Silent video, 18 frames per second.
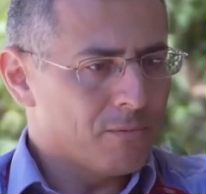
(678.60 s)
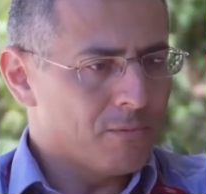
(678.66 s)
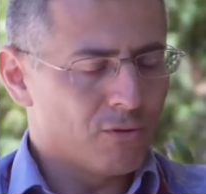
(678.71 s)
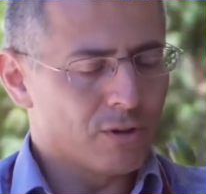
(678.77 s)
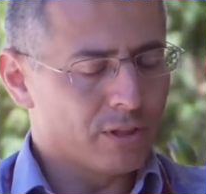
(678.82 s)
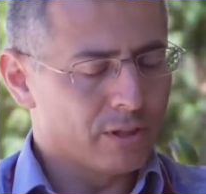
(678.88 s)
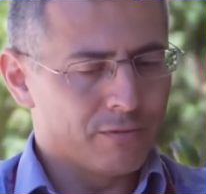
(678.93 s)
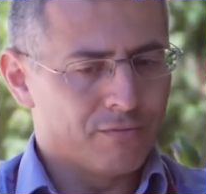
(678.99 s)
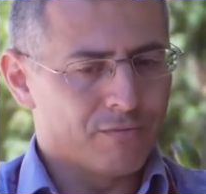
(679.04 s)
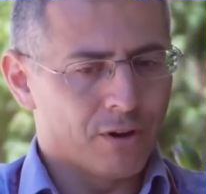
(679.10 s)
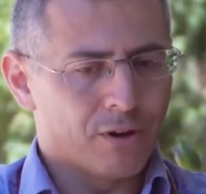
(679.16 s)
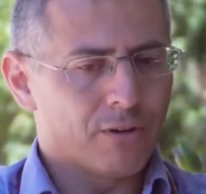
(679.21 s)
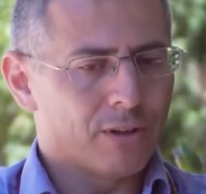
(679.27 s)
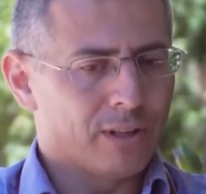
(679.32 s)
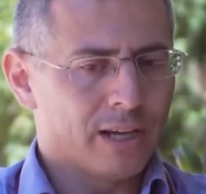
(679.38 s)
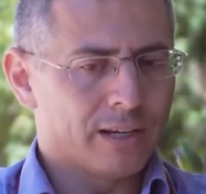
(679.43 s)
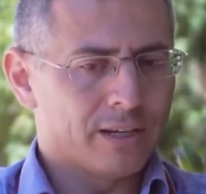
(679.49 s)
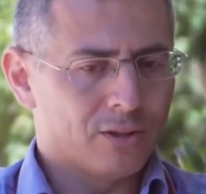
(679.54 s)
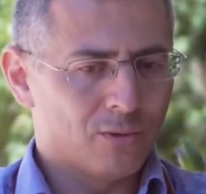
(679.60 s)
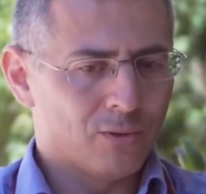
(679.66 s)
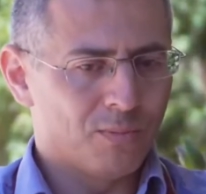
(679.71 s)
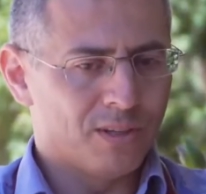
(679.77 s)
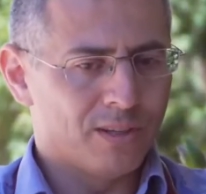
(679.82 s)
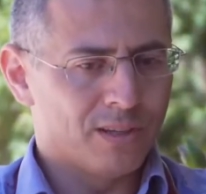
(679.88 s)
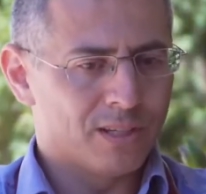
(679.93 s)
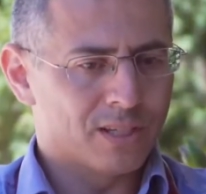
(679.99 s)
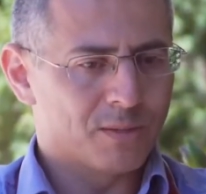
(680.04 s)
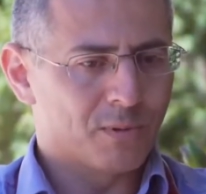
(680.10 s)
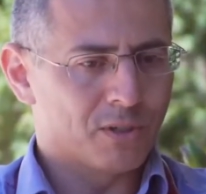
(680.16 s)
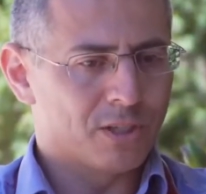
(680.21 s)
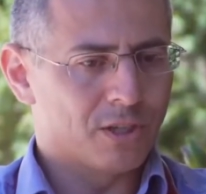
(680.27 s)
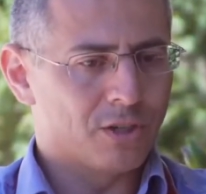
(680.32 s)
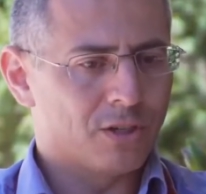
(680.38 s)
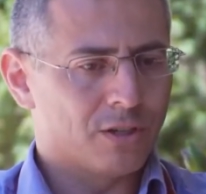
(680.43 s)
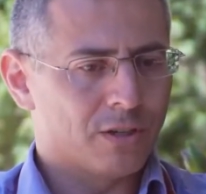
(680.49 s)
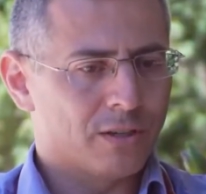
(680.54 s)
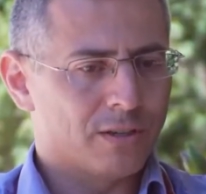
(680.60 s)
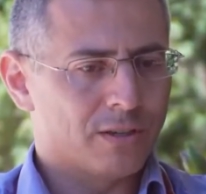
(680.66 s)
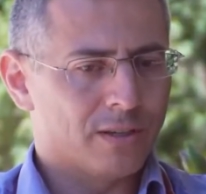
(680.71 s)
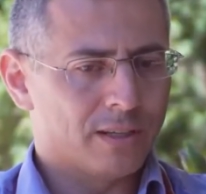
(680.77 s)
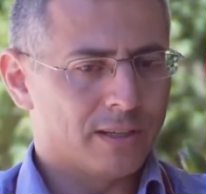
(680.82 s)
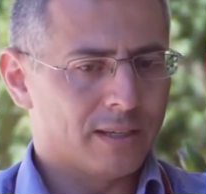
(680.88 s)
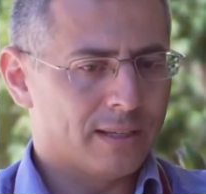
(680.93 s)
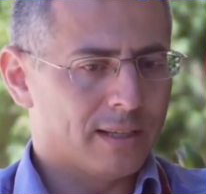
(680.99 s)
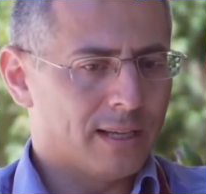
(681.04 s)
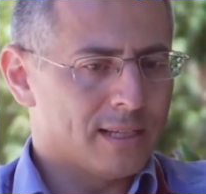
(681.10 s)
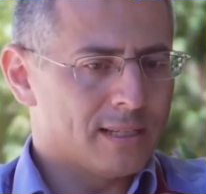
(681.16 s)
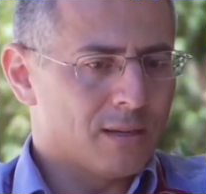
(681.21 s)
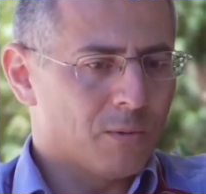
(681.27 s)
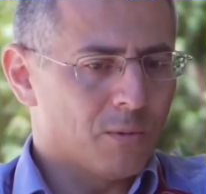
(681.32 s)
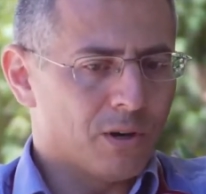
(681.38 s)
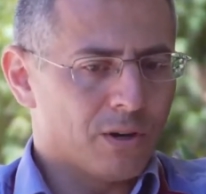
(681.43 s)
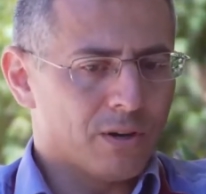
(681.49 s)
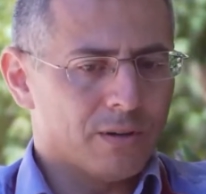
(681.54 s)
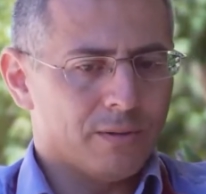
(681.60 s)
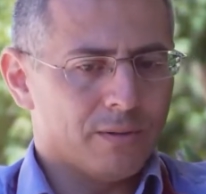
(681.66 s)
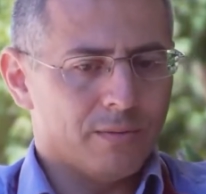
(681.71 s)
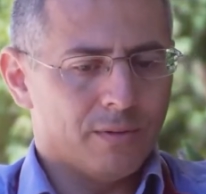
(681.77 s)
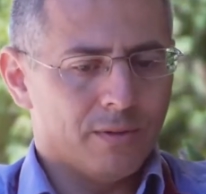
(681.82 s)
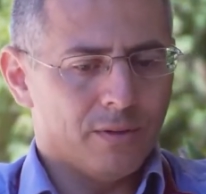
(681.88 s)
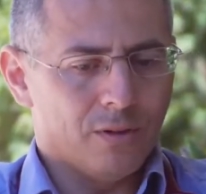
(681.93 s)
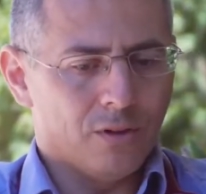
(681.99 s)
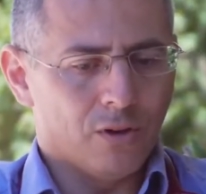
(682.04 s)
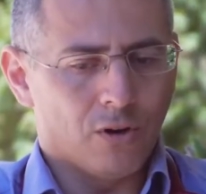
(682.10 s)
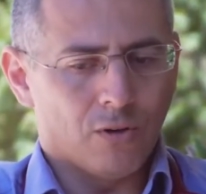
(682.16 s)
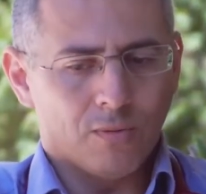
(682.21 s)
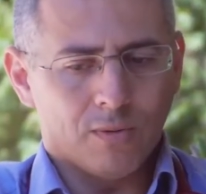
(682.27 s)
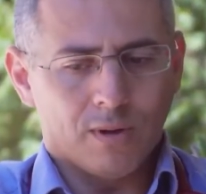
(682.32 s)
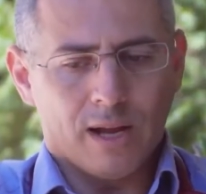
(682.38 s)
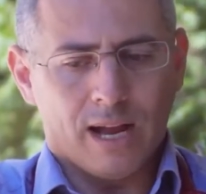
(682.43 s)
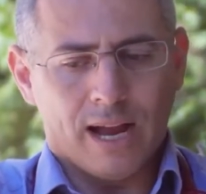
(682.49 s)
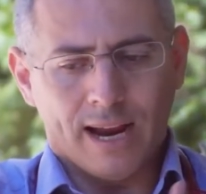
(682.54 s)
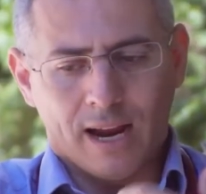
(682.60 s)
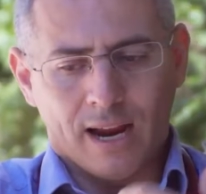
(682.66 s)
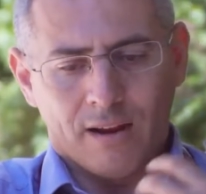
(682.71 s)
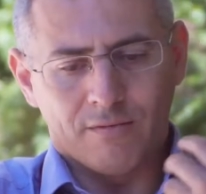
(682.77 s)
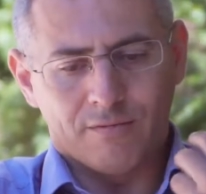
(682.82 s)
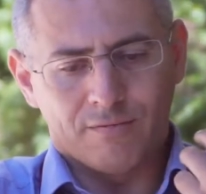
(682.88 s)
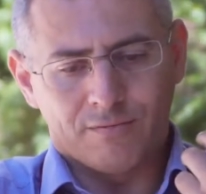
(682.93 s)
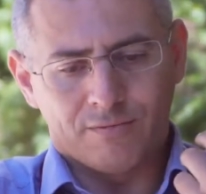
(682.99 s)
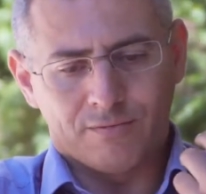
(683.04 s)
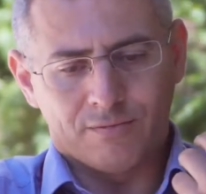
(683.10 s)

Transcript: really very lucky to be in this position at Hadassah, where, you know, I have